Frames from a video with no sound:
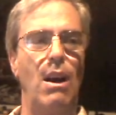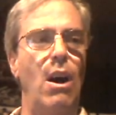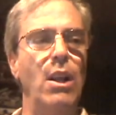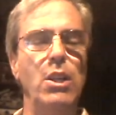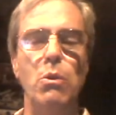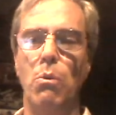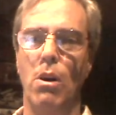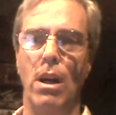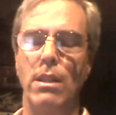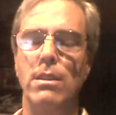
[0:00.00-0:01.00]
all you
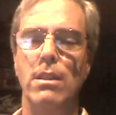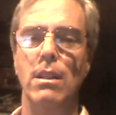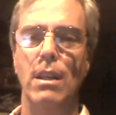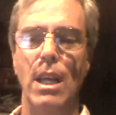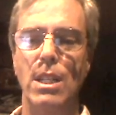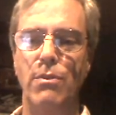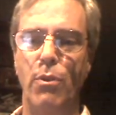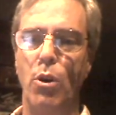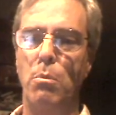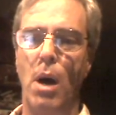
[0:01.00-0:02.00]
want is for